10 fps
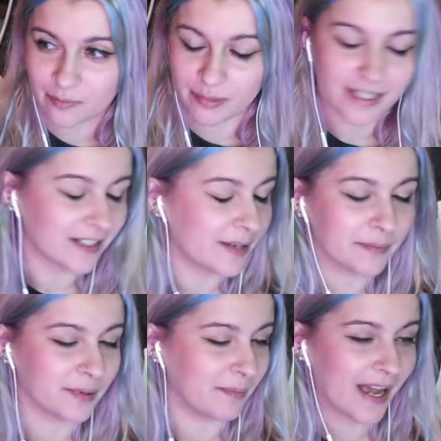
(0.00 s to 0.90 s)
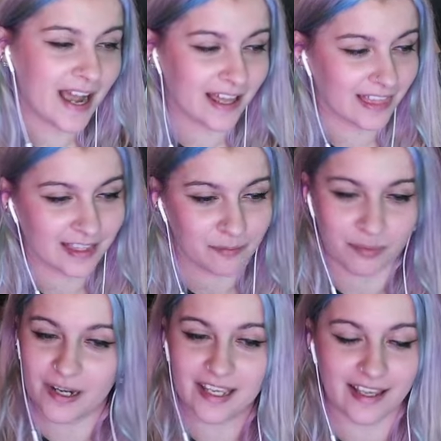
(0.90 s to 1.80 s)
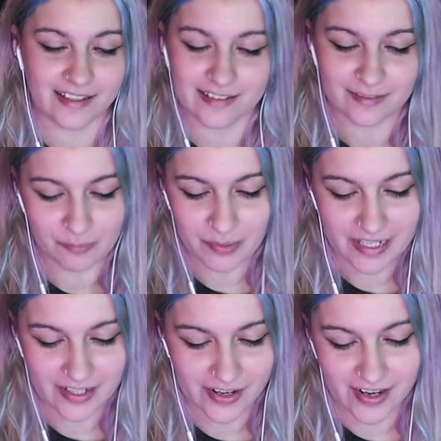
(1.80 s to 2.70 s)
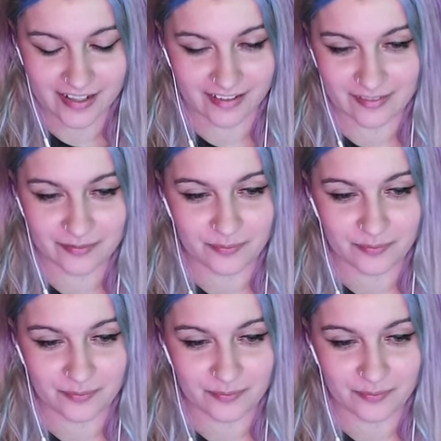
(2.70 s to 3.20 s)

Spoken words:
big number math. Bring it. Bring it on.